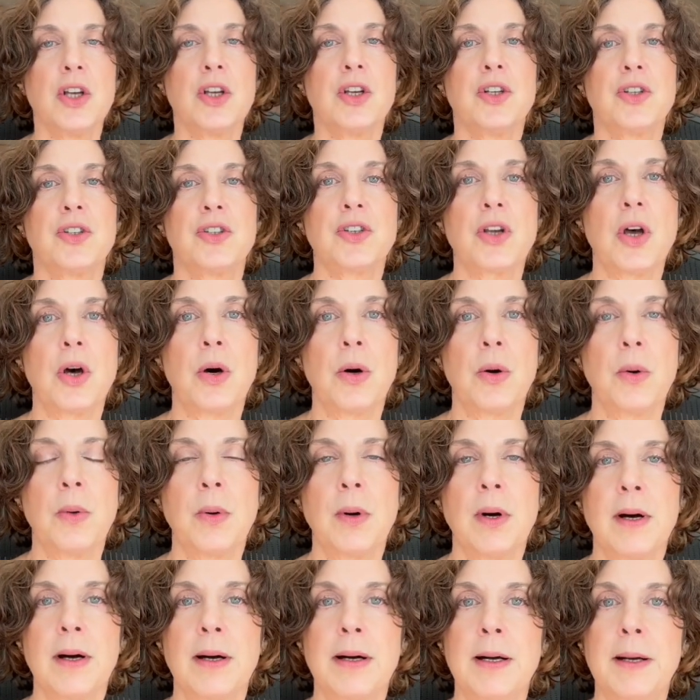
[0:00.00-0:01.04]

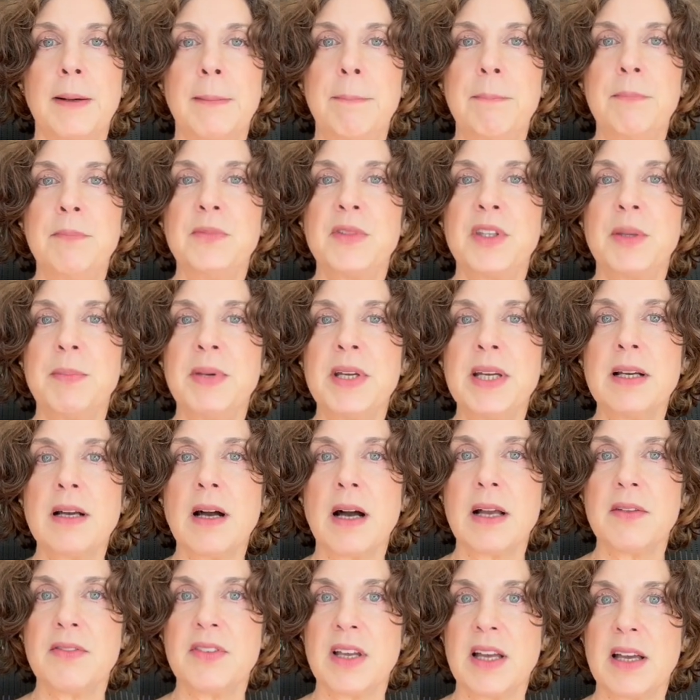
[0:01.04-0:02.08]
So the big
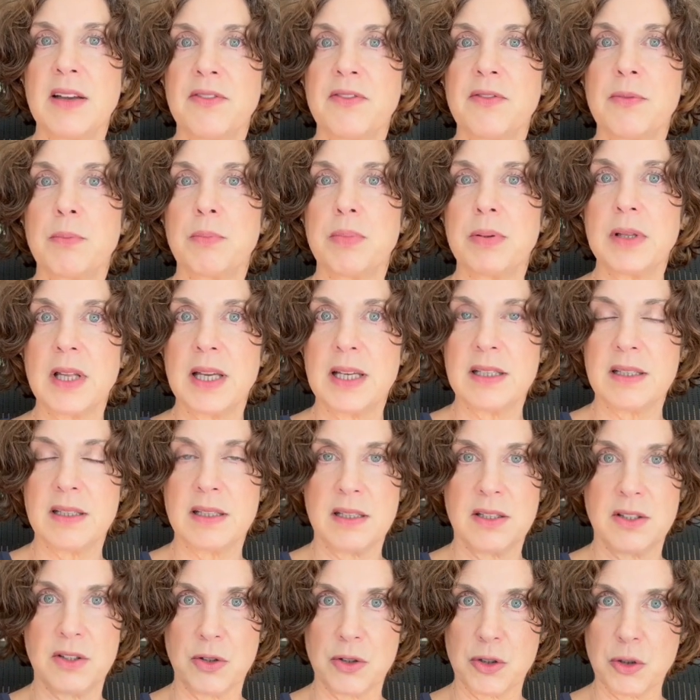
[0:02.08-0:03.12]
IVF
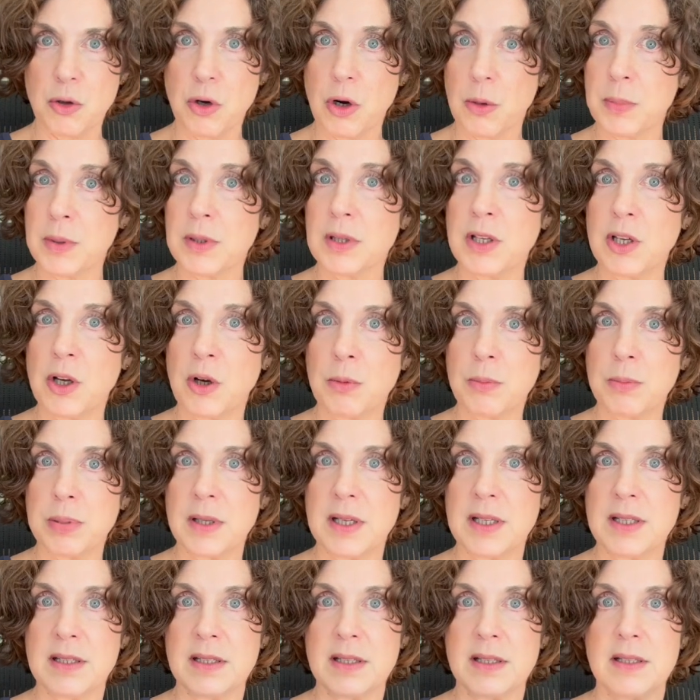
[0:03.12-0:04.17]
places, those corporately owned
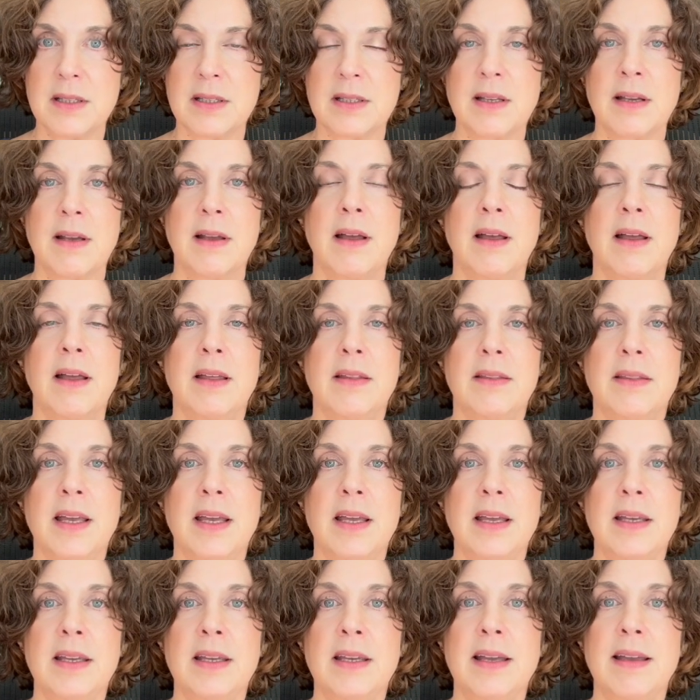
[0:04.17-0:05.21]
places,
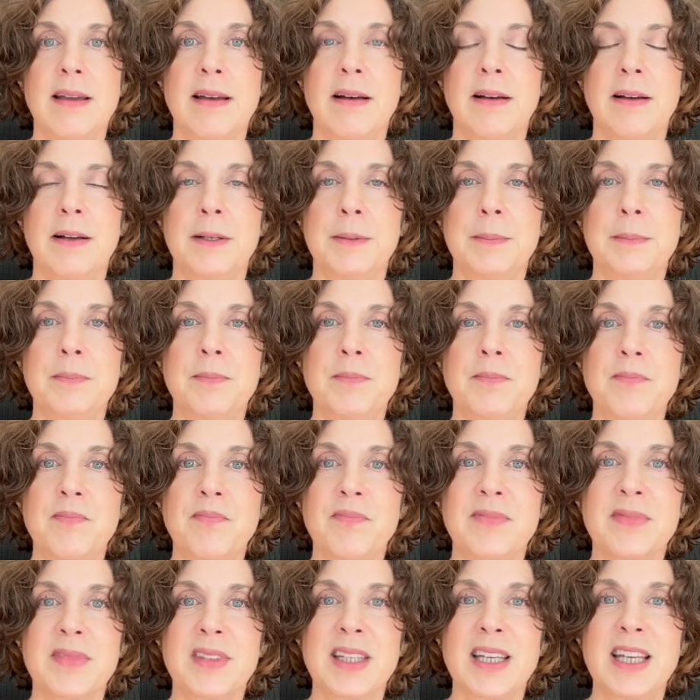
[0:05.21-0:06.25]
they
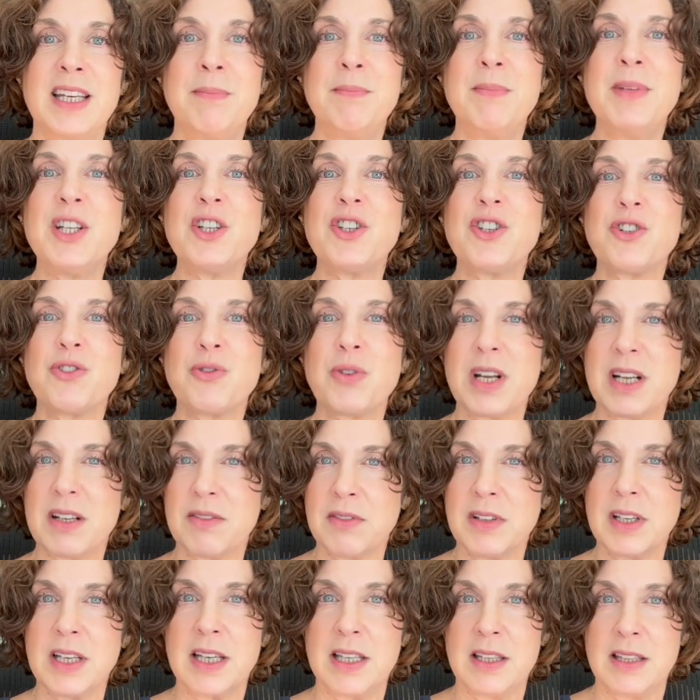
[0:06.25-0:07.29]

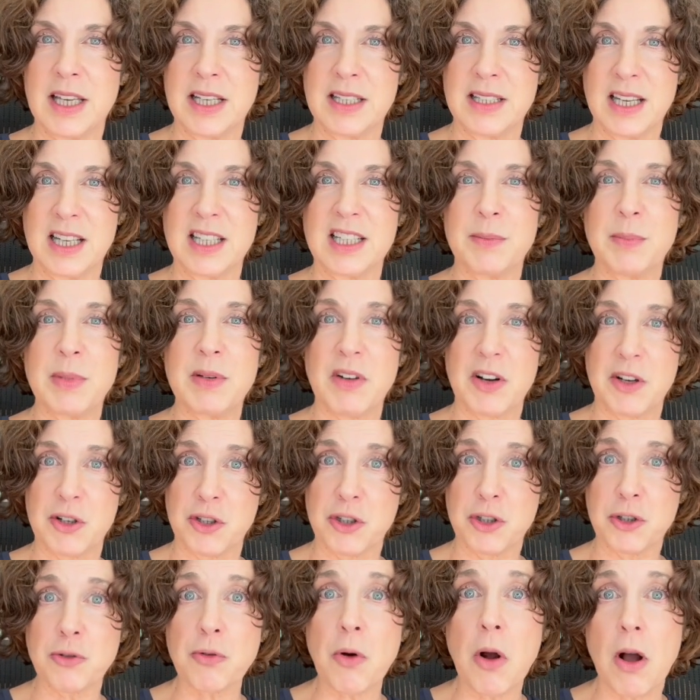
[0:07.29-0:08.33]
administratively, they tend to be very
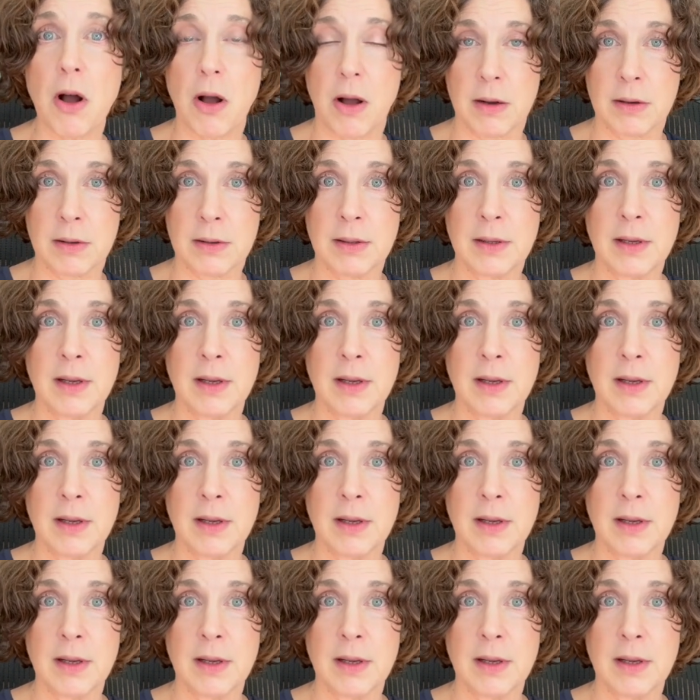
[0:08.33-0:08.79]
strong.